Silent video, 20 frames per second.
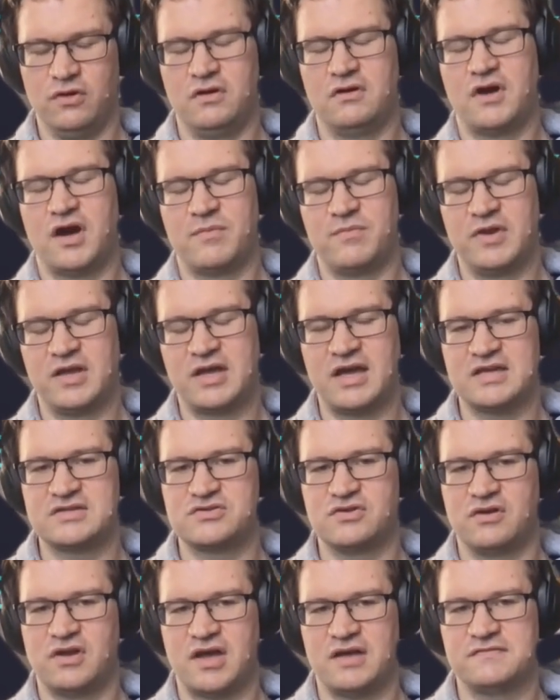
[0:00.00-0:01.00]
full
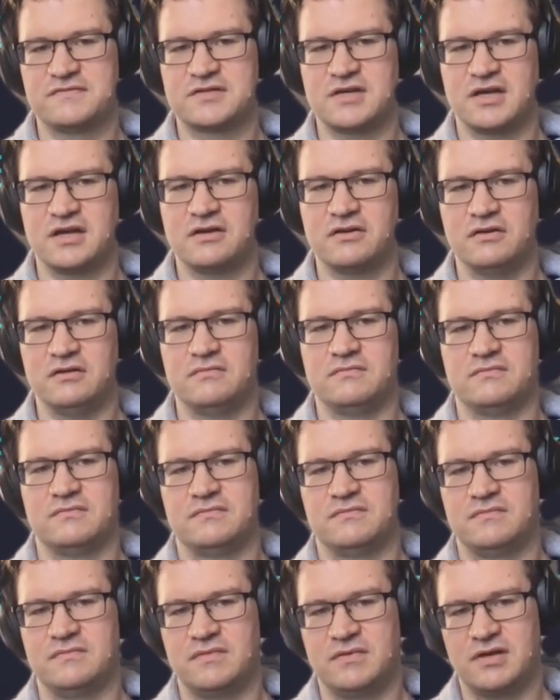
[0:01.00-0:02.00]
application
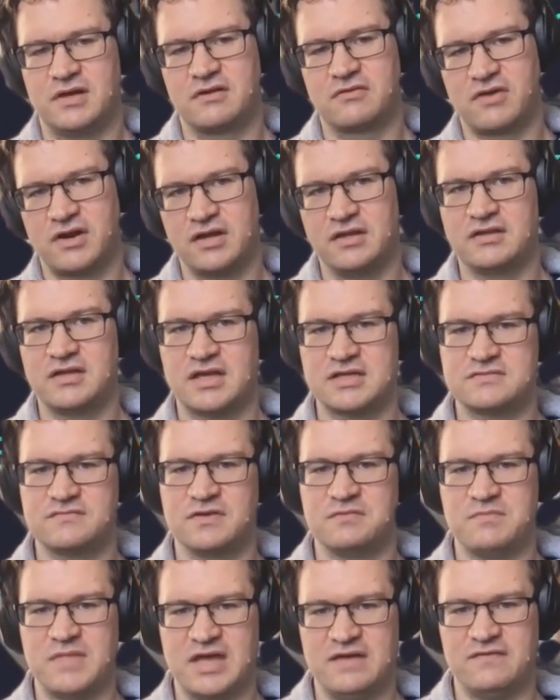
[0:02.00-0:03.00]
lifecycle, like running
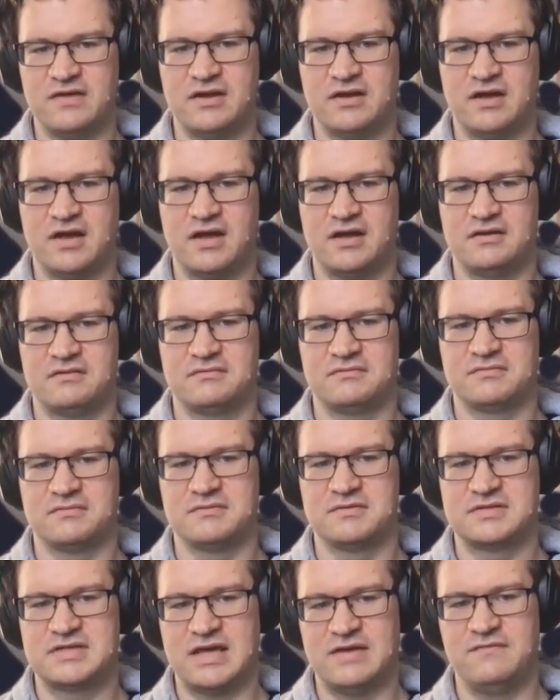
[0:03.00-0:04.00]
tests with Maven and
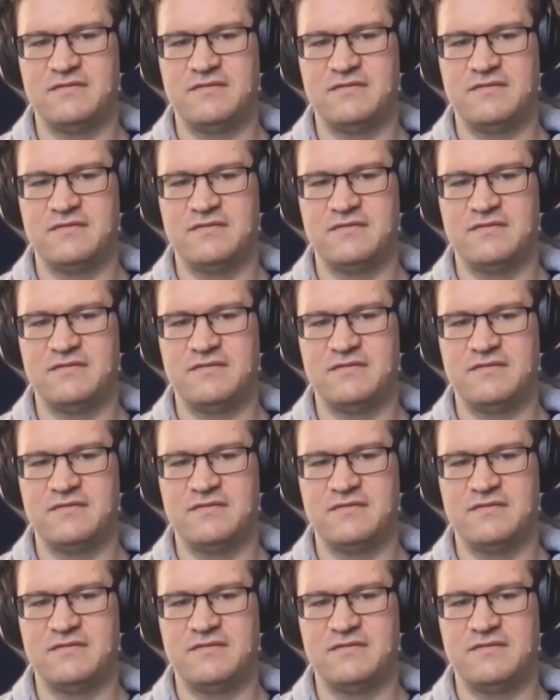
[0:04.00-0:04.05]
